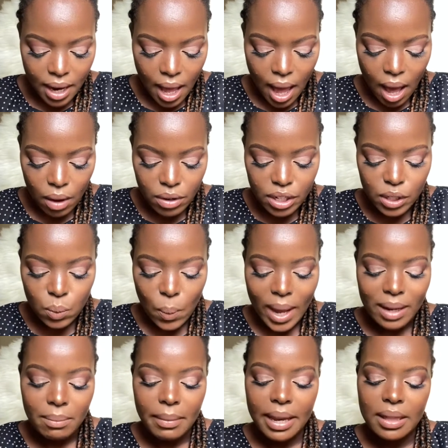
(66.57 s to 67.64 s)
how does
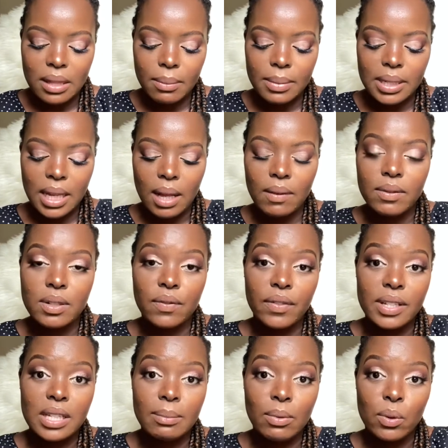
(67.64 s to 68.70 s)
one make themselves
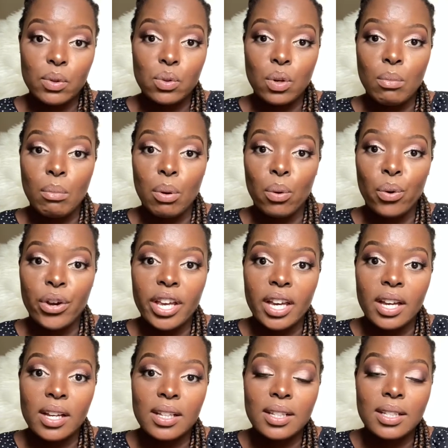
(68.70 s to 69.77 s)
visible to
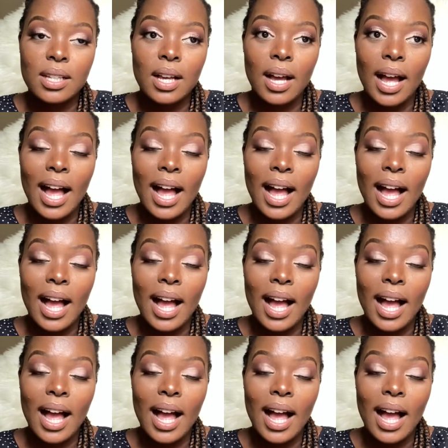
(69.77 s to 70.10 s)
employers?